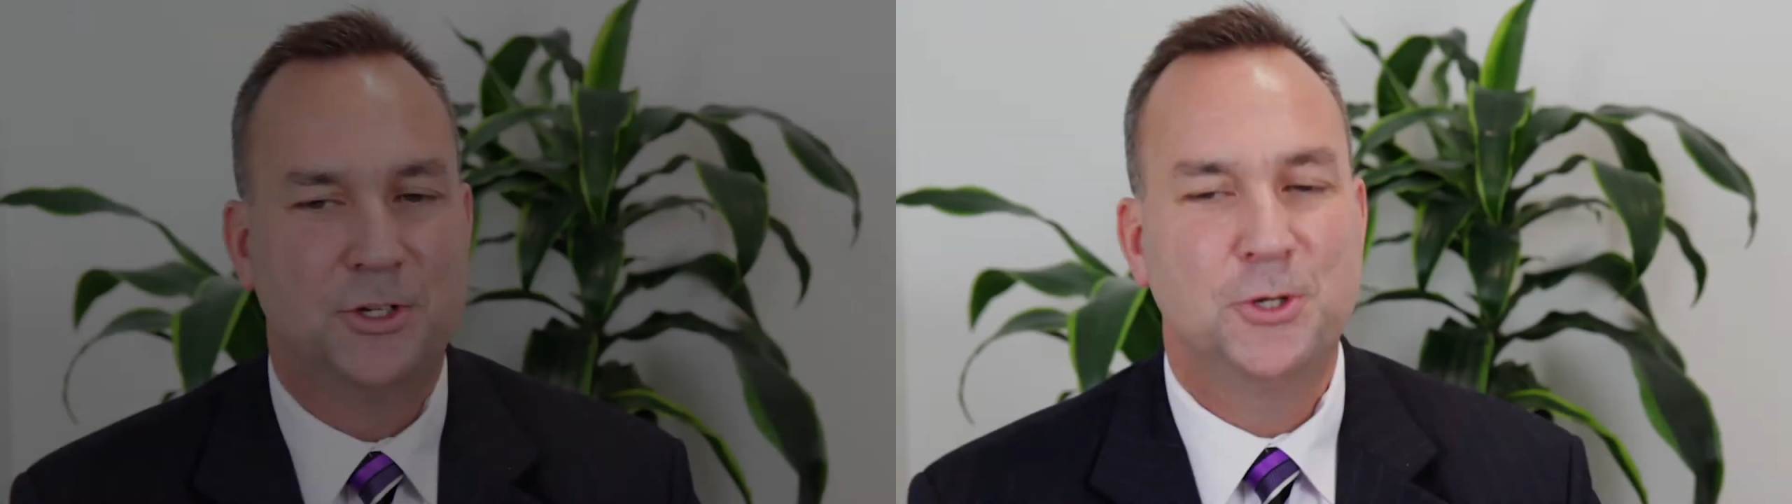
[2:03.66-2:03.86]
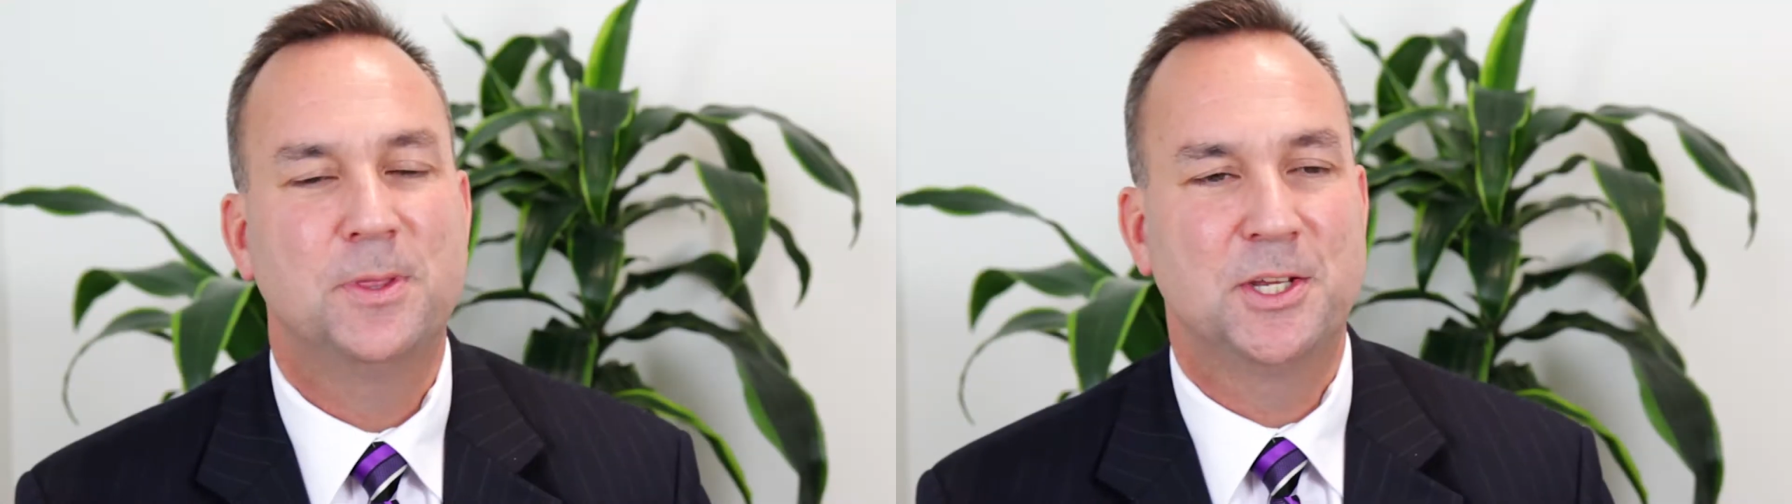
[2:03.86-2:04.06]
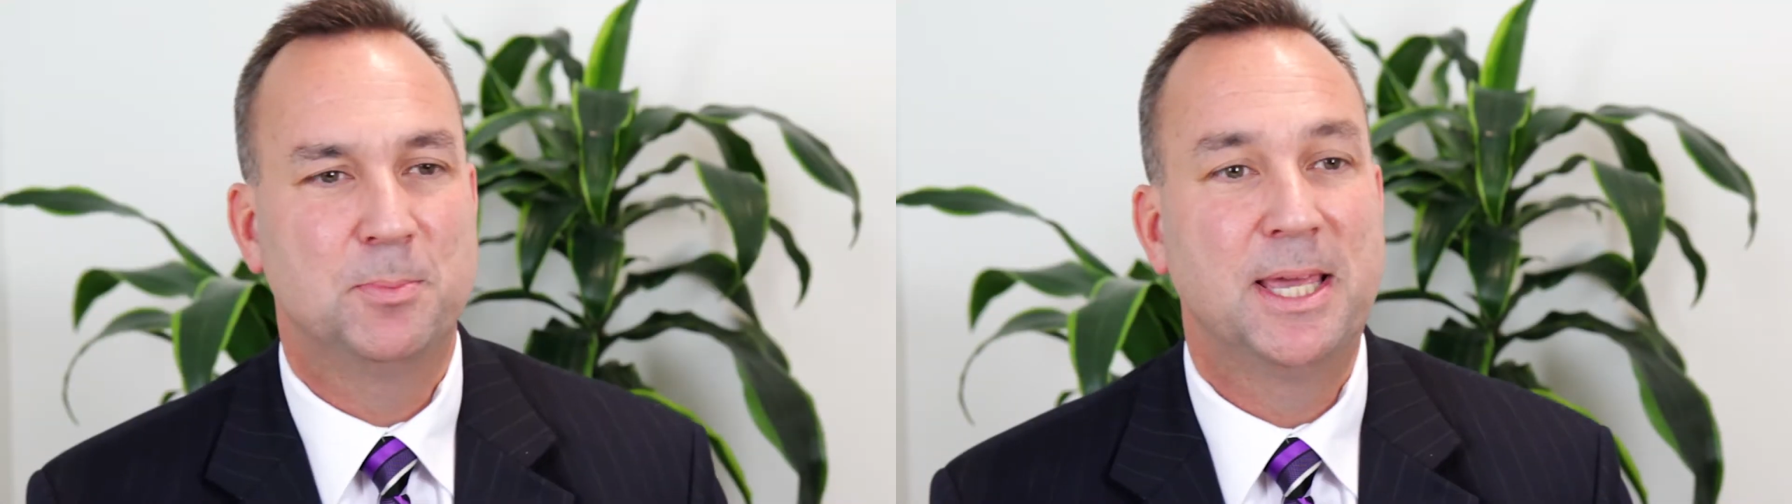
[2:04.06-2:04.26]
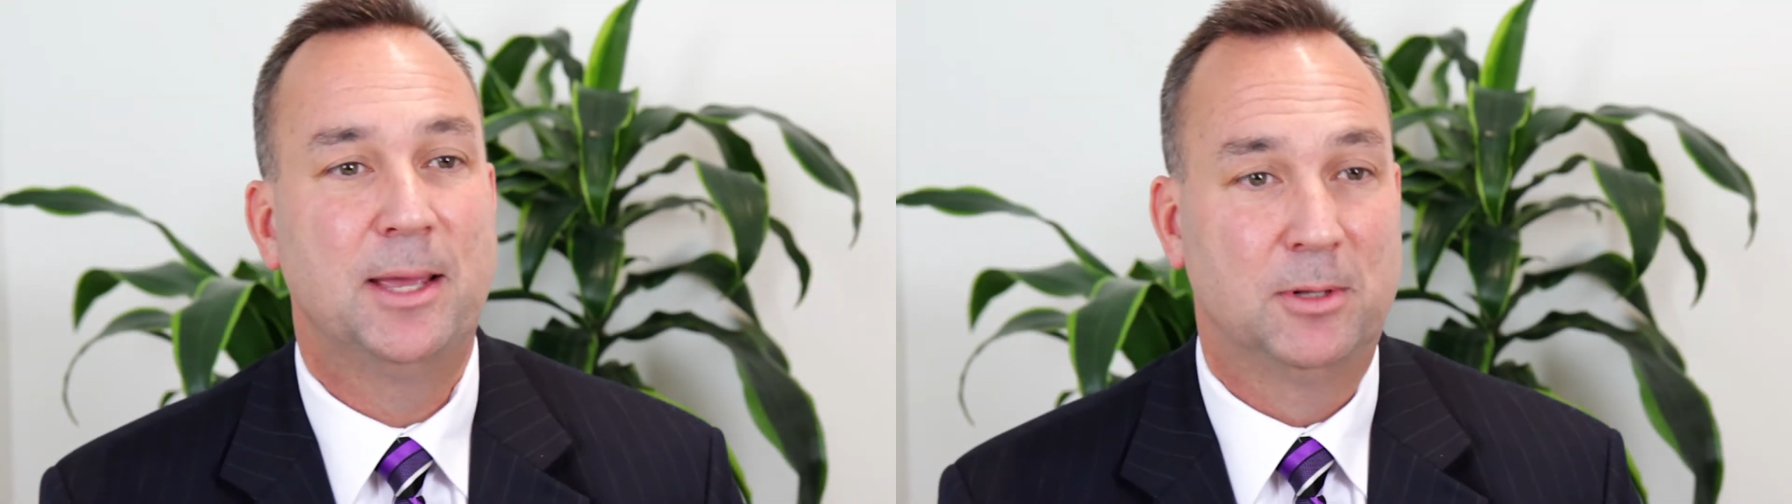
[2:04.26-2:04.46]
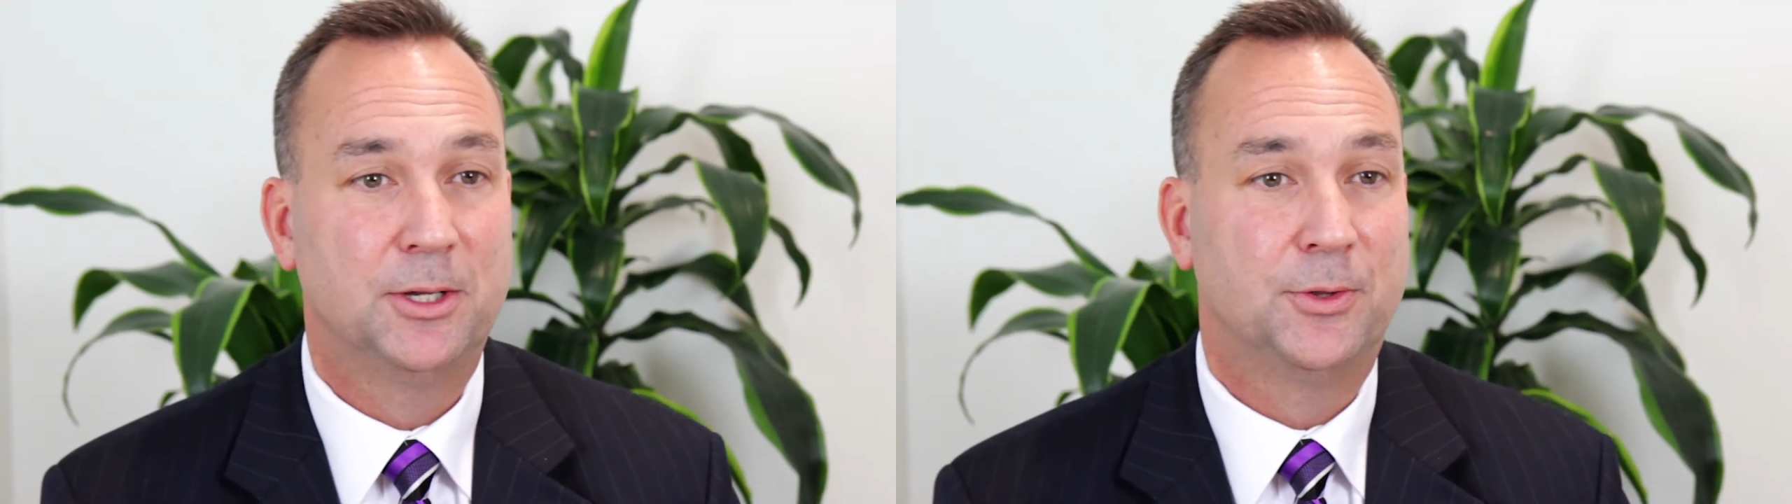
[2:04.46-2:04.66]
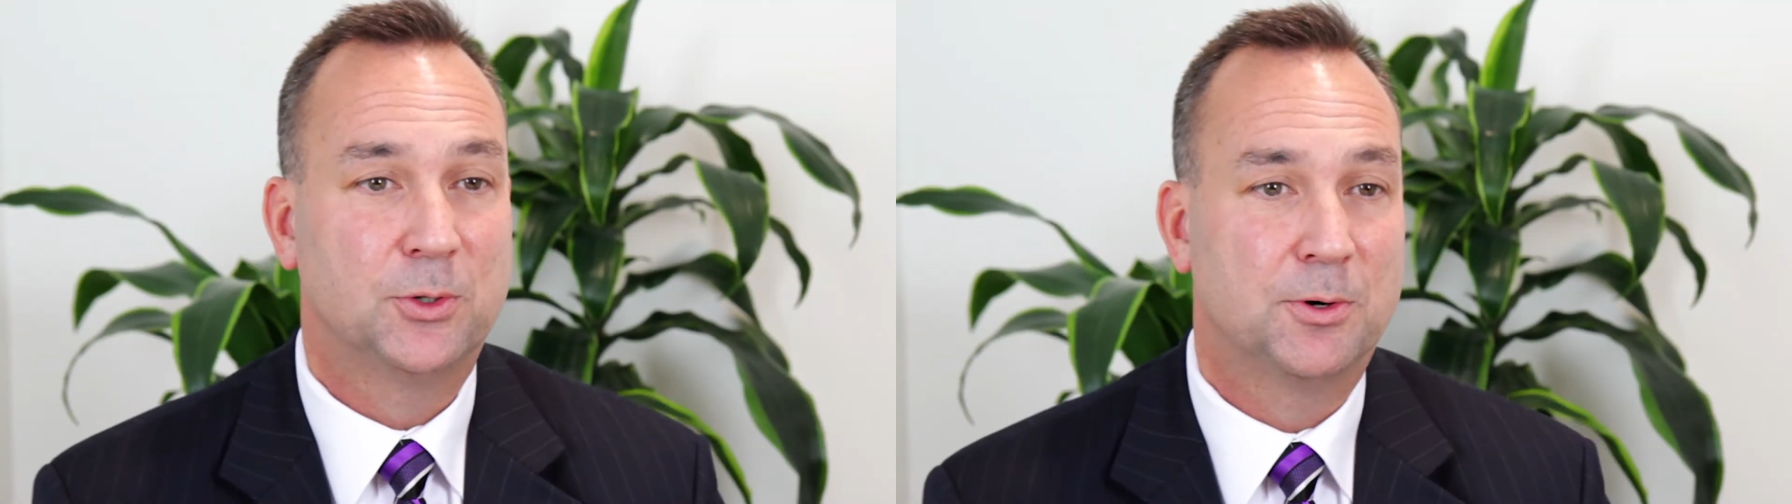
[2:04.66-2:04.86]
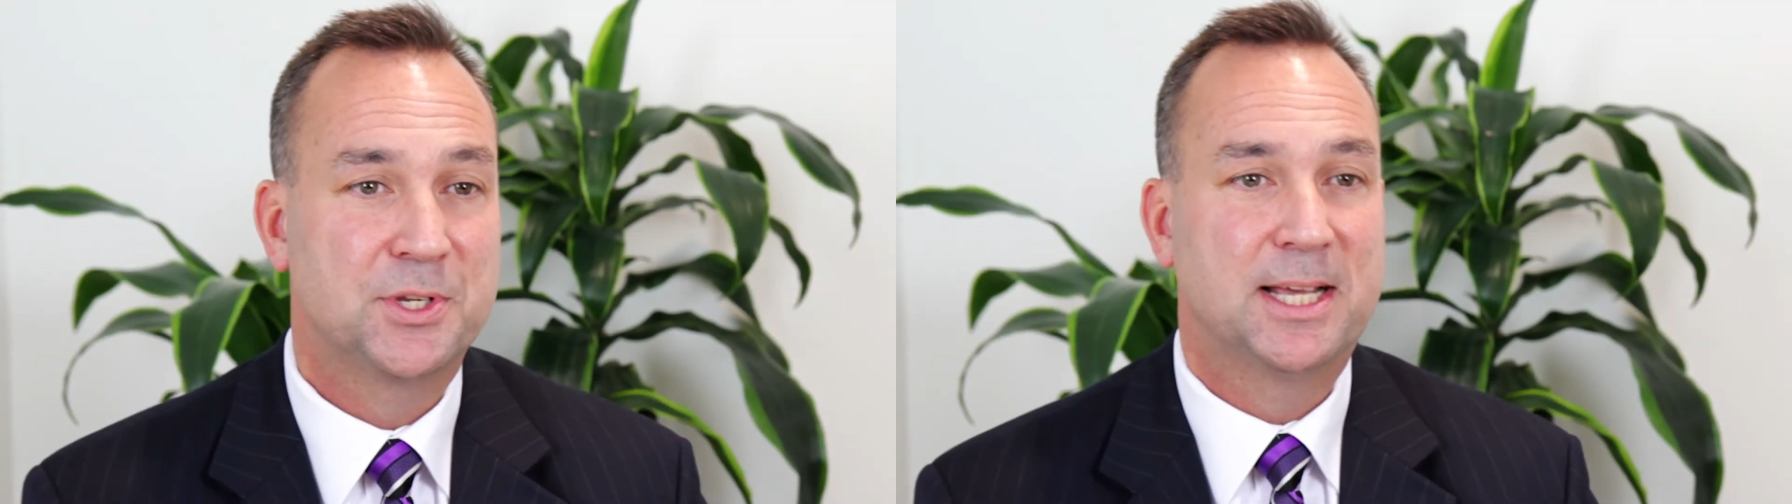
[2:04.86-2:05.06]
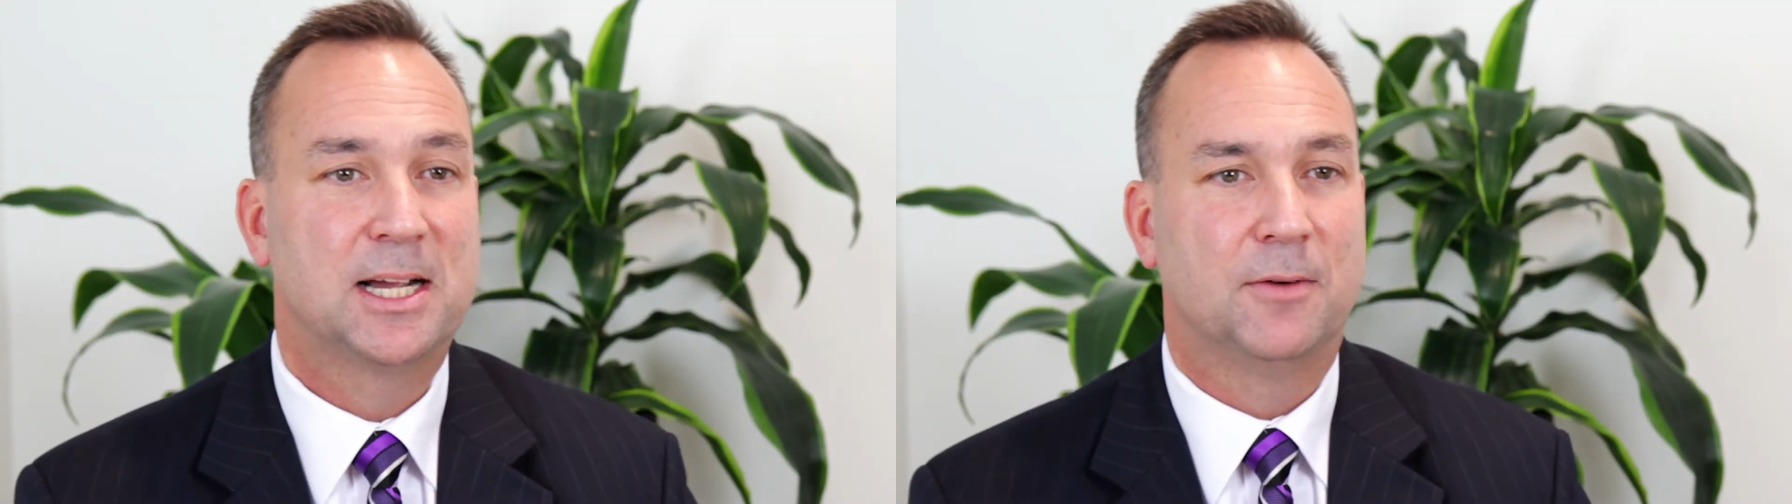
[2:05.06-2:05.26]
Two things became clear in the
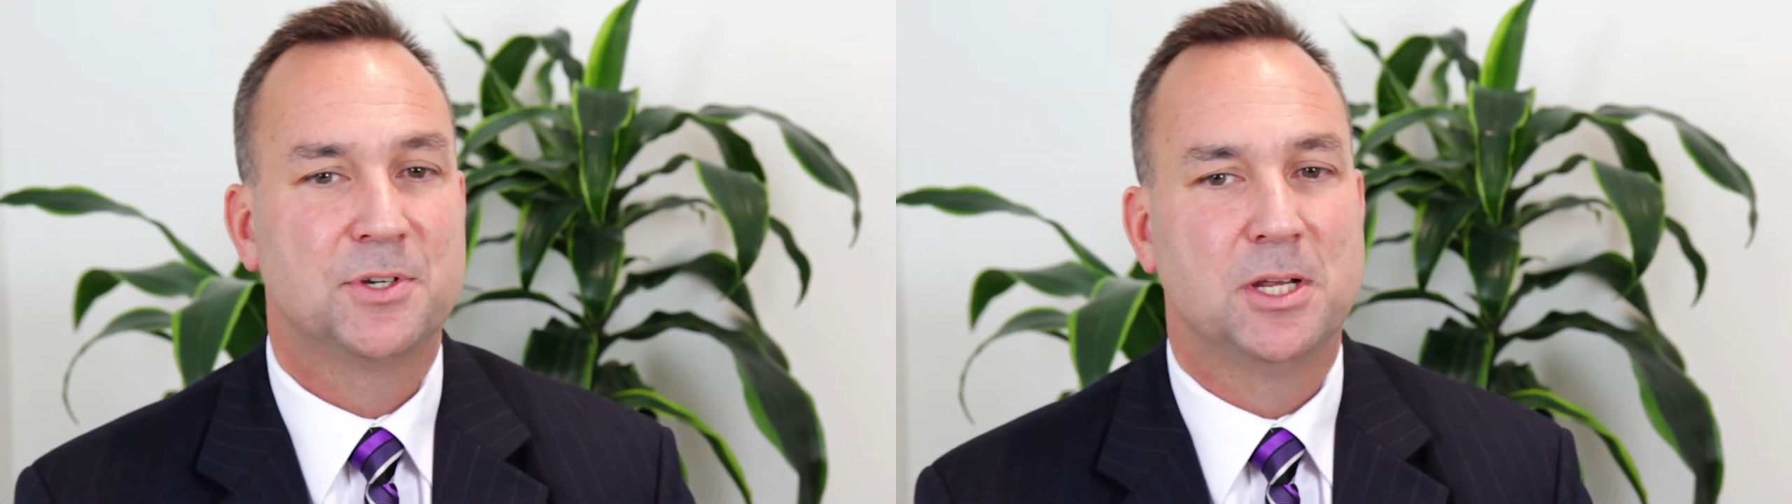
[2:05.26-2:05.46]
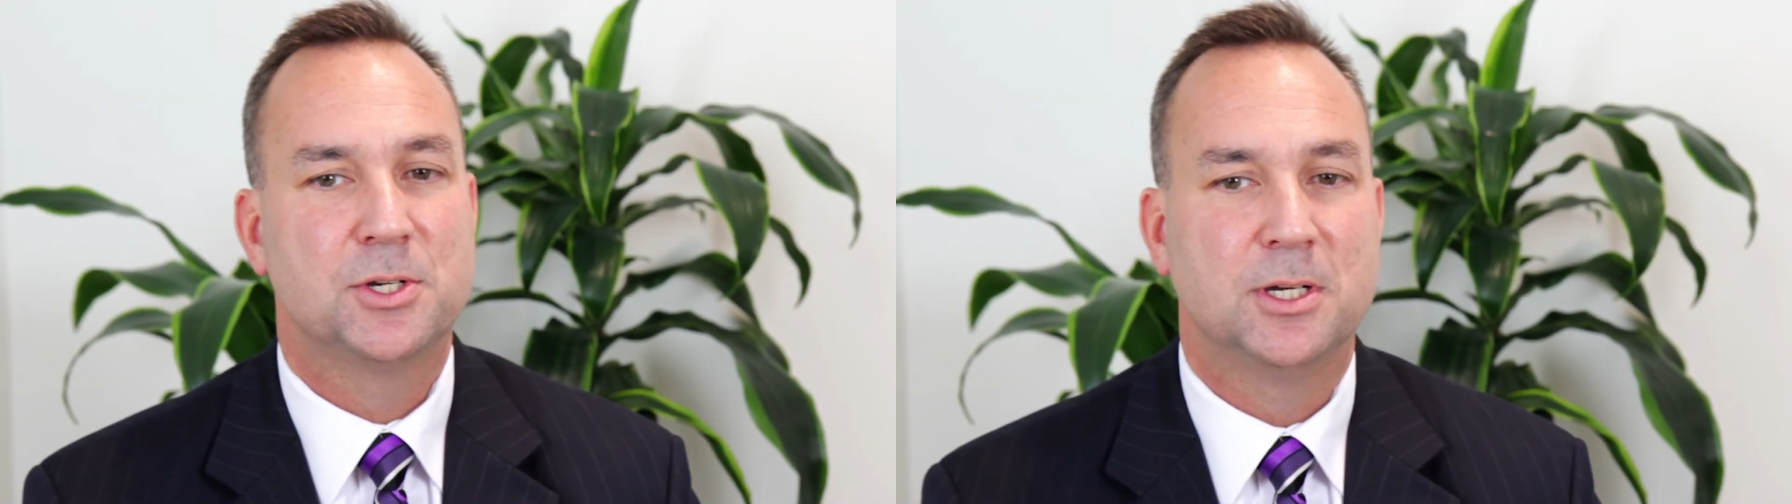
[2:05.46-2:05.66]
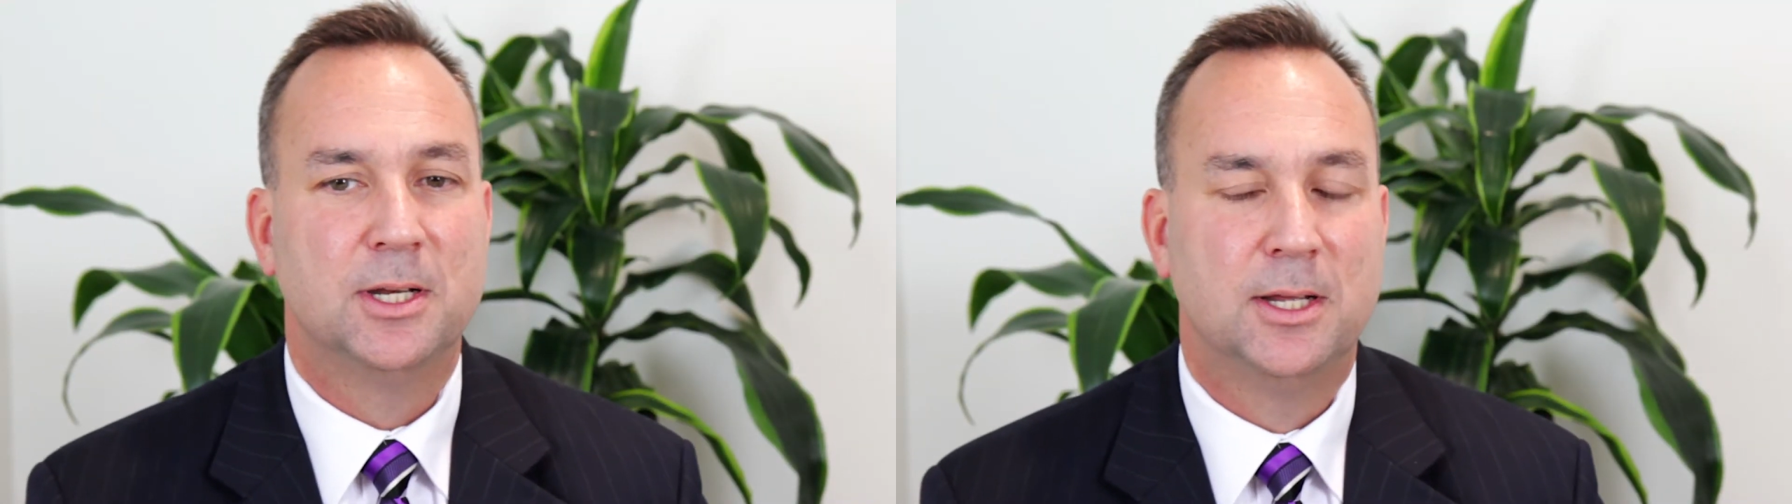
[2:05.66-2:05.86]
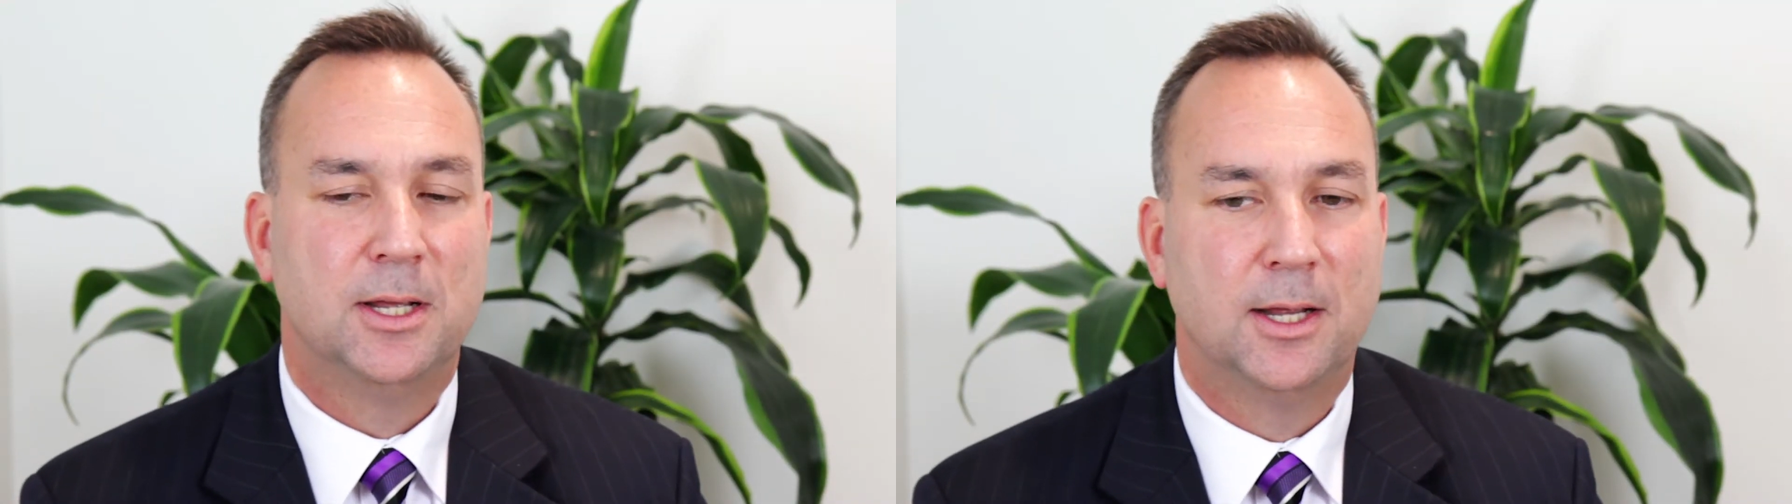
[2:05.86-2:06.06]
course of that conversation.